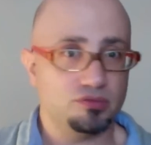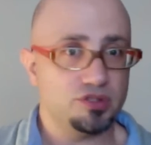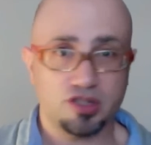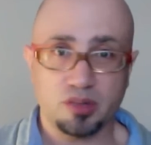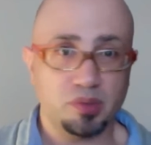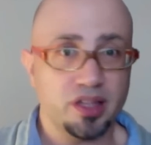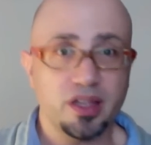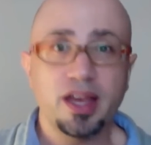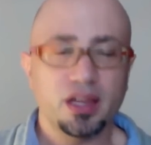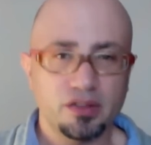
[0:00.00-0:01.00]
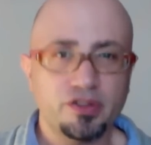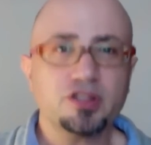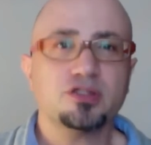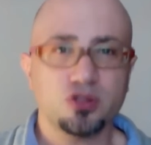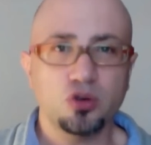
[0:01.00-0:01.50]
So simply, it fits
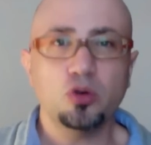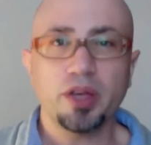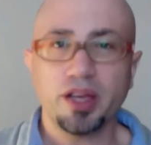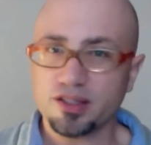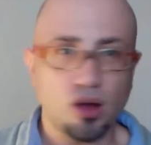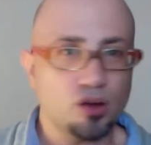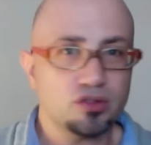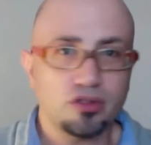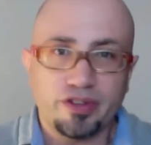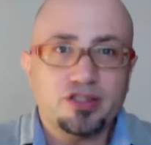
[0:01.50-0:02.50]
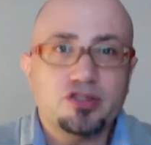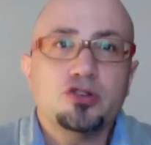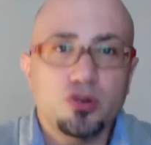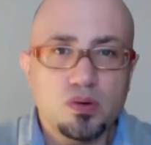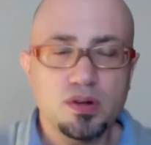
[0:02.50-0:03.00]
the school because it also fits
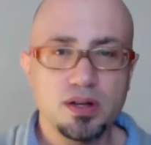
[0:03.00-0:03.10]
you.